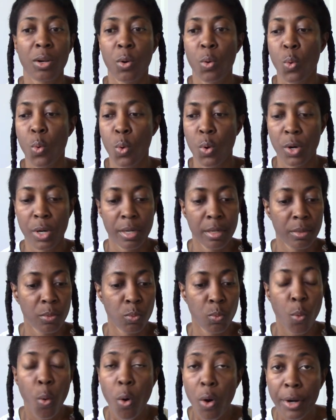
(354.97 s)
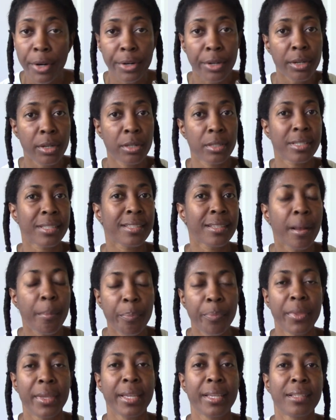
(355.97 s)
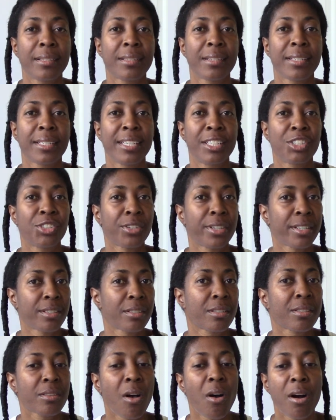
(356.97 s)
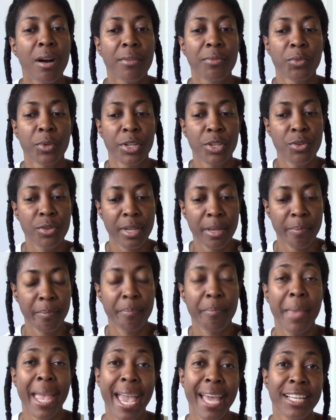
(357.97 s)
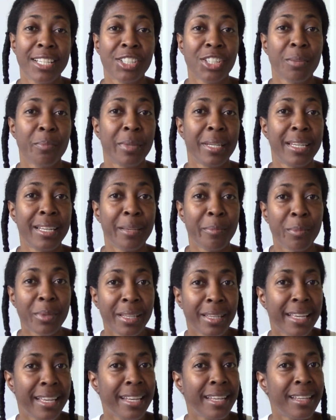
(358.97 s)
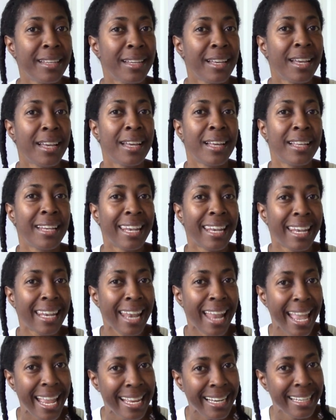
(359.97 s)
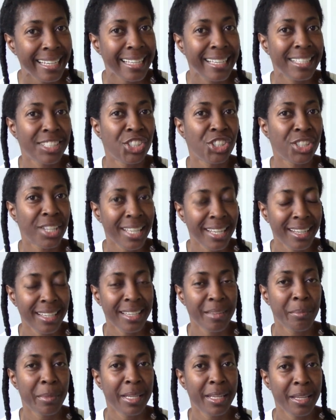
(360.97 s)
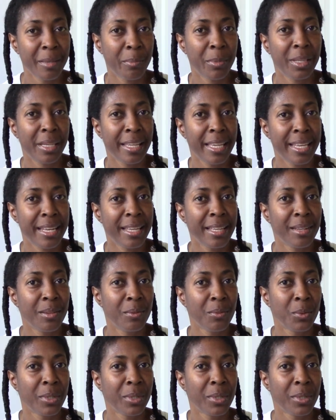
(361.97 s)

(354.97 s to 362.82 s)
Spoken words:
or water or something, to get your hair soft, where you can manage it, manipulate it lightly, gently manipulate it